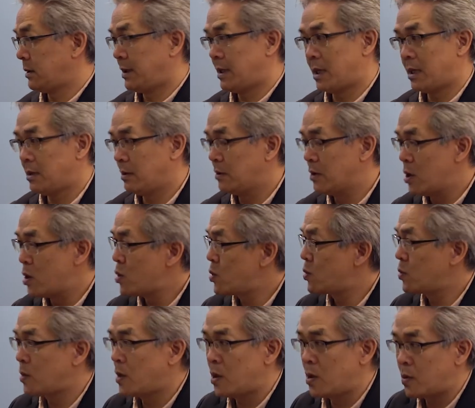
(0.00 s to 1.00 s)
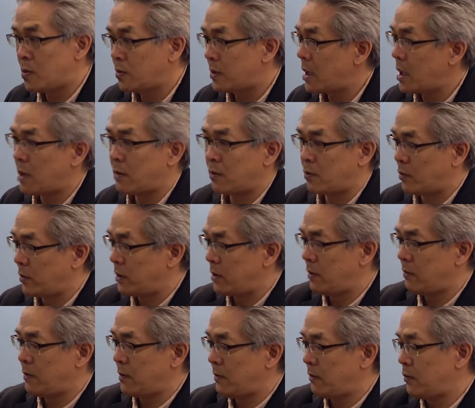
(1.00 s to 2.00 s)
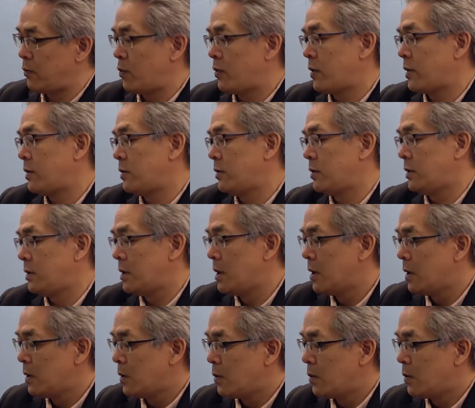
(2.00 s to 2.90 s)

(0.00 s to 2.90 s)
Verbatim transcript: Get no no doubt whether you,